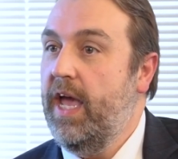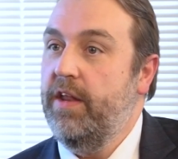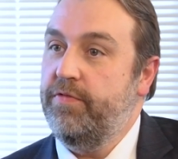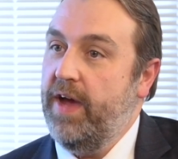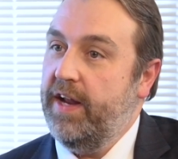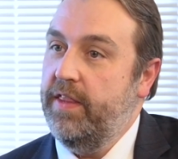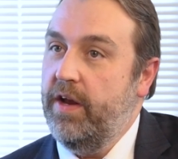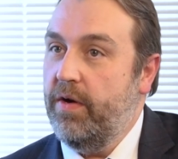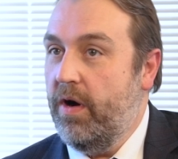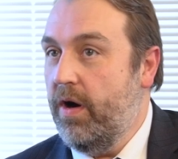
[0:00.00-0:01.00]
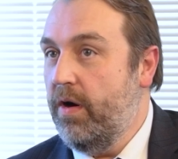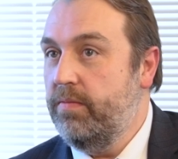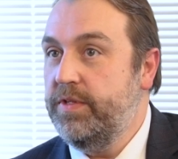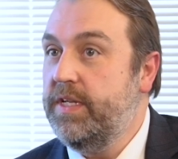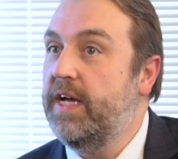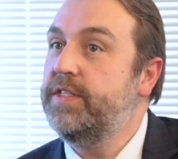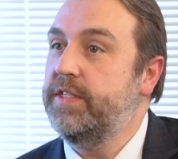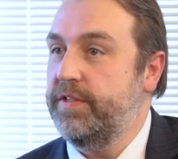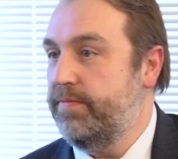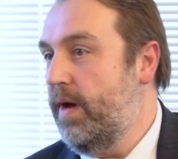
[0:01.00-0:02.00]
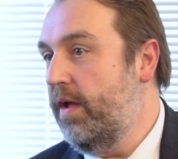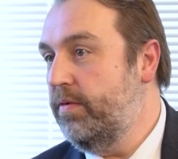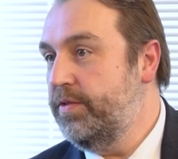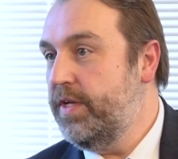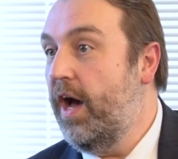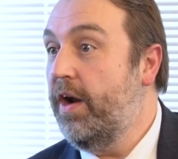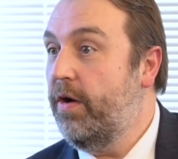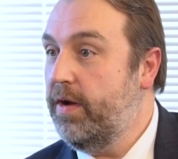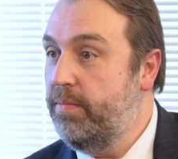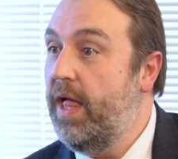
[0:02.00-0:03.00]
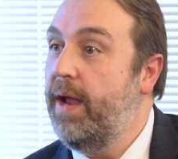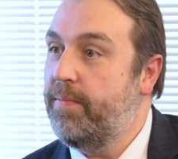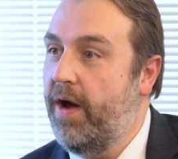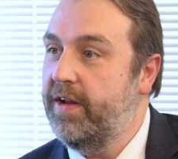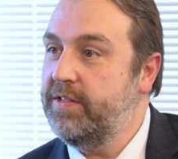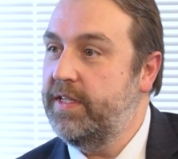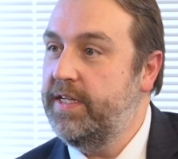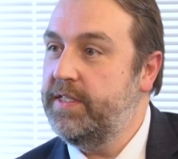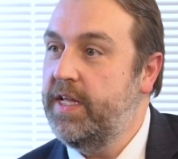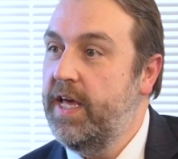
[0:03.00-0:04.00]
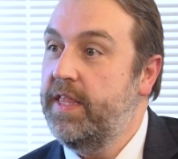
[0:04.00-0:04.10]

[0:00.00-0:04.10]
And in fact, there are dozens of models on our compliant products list